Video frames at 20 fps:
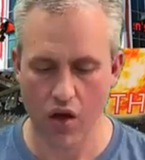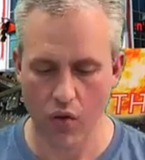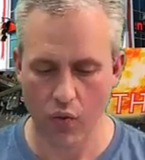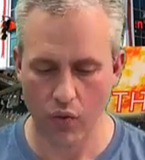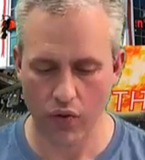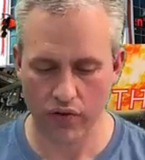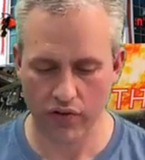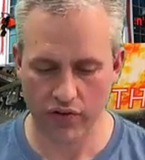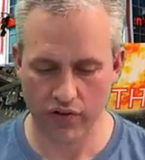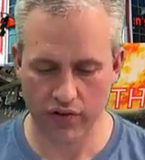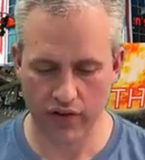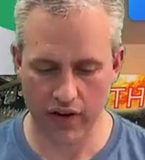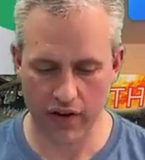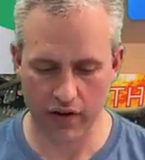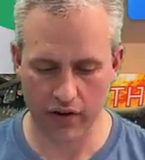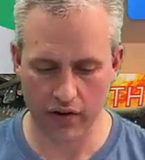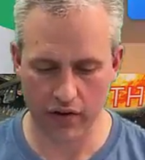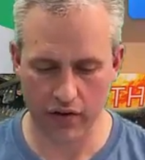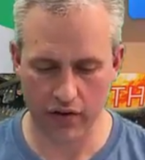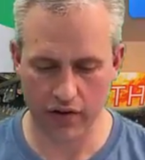Once you
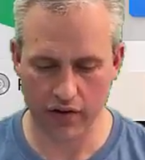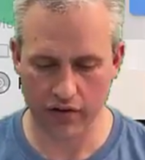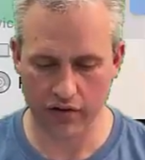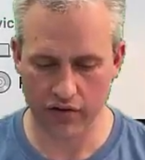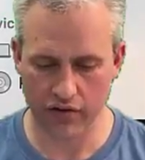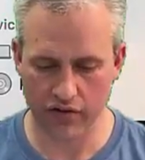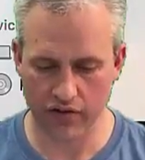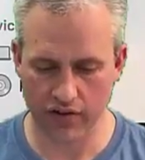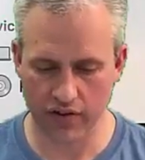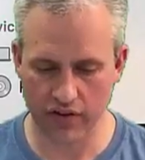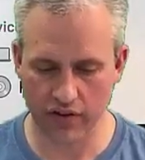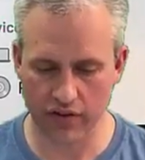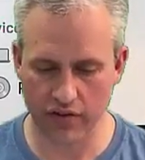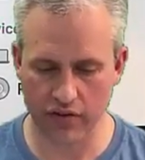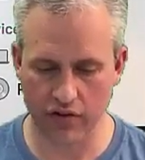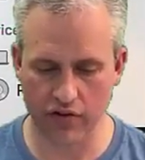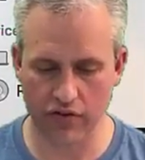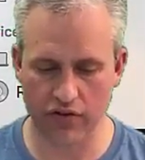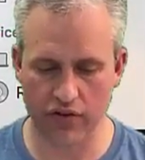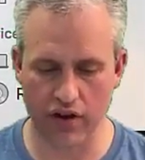download it, you should see that
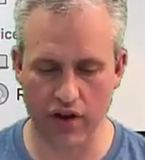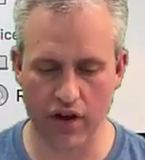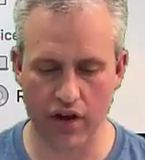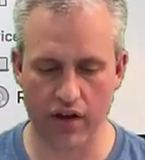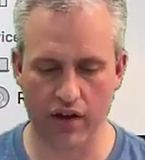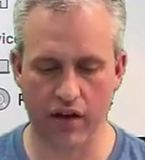there's a